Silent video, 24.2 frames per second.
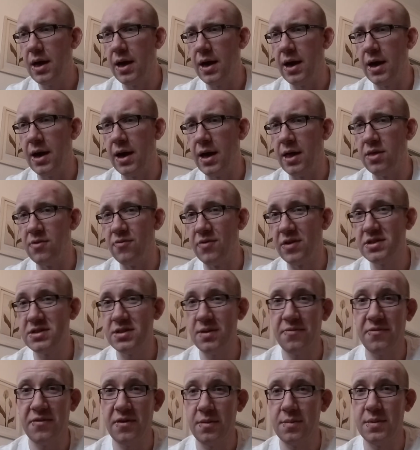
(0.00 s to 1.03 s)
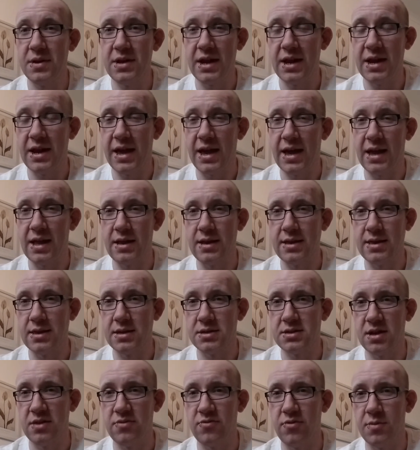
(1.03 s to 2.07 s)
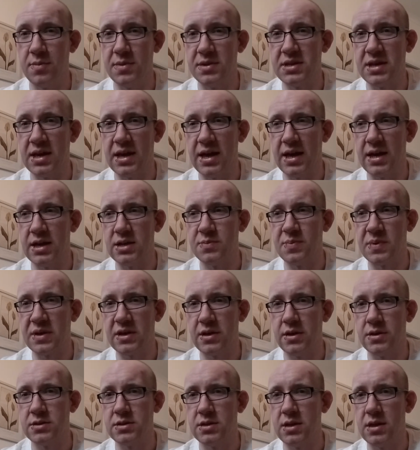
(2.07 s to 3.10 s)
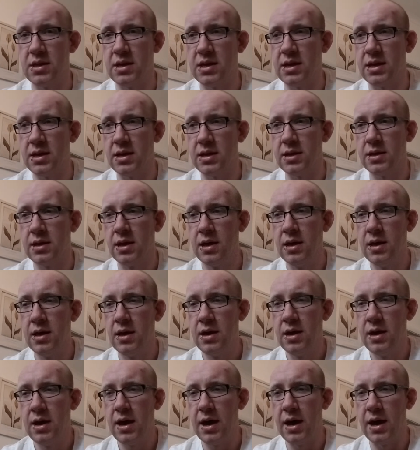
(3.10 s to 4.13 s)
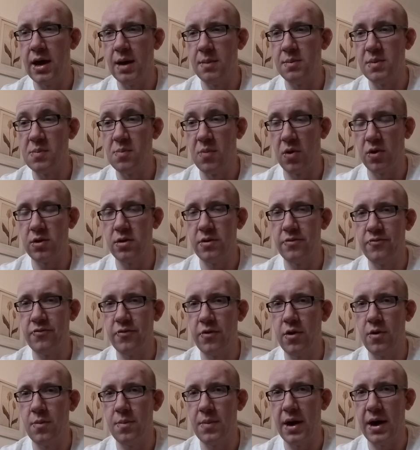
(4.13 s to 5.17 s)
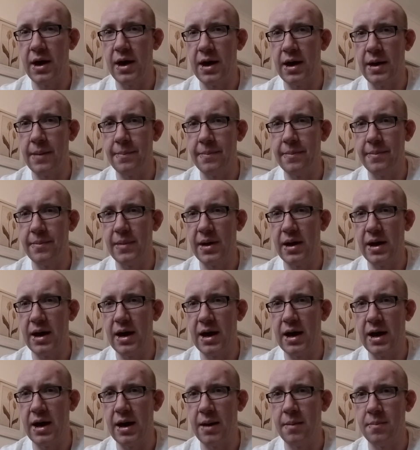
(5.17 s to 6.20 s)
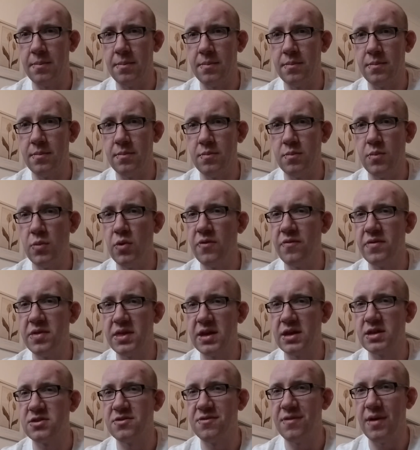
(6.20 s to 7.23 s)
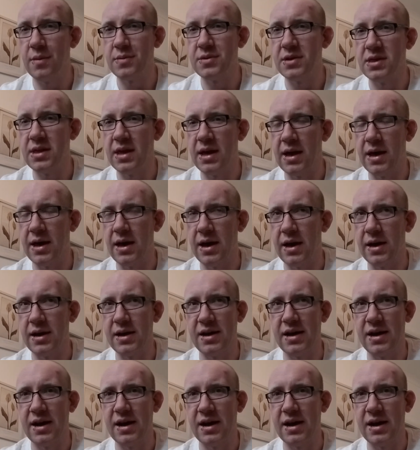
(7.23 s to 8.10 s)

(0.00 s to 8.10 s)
The reason I'm filming it in the sitting room today is because my modelling room, I'm moving things around in there.